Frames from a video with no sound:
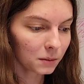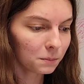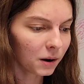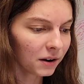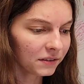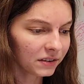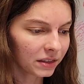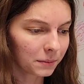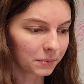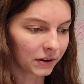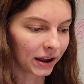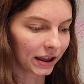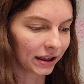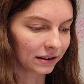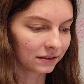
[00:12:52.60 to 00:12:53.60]
parts of the
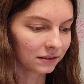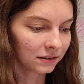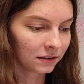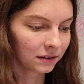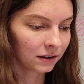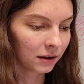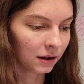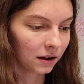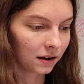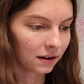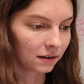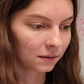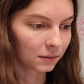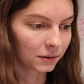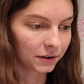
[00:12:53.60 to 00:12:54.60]
brain
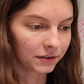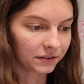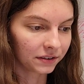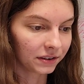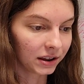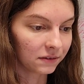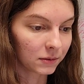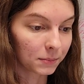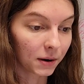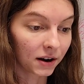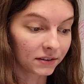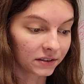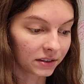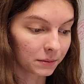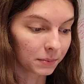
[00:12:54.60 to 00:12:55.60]
or just even
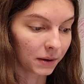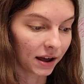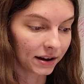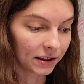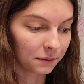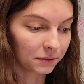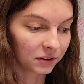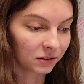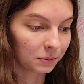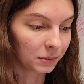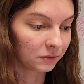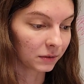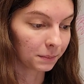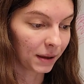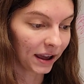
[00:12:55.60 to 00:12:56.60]
parts of the body will just
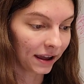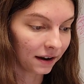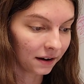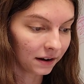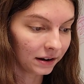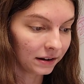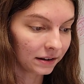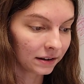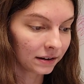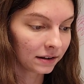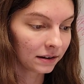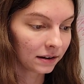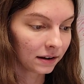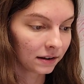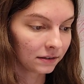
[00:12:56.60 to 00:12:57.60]
be repaired
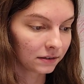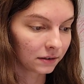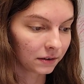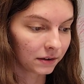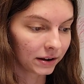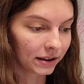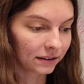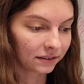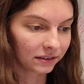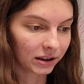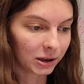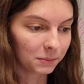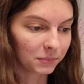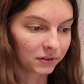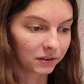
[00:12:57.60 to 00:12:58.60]
during
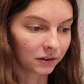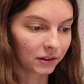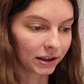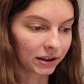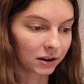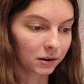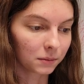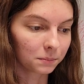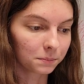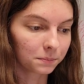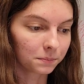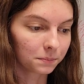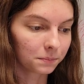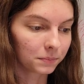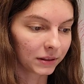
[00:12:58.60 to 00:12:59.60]
sleep. So like your
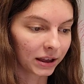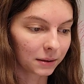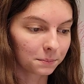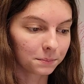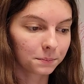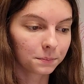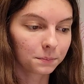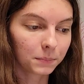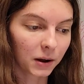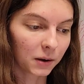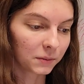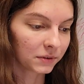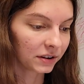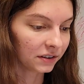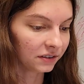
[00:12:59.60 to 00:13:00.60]

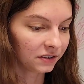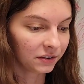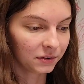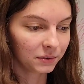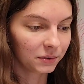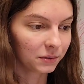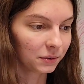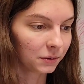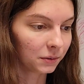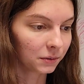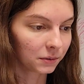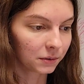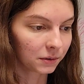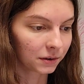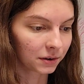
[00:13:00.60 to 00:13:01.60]
bone tissue
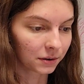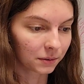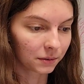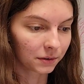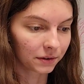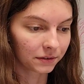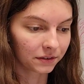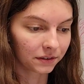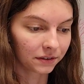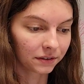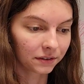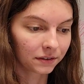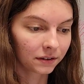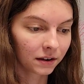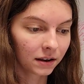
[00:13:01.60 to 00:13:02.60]
or
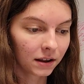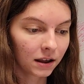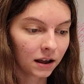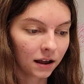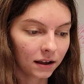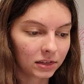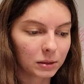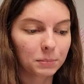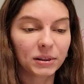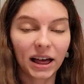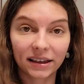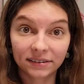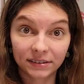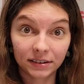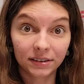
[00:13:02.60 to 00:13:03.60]
just the
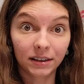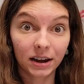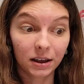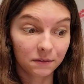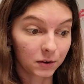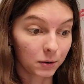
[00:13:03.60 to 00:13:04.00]
plasticity of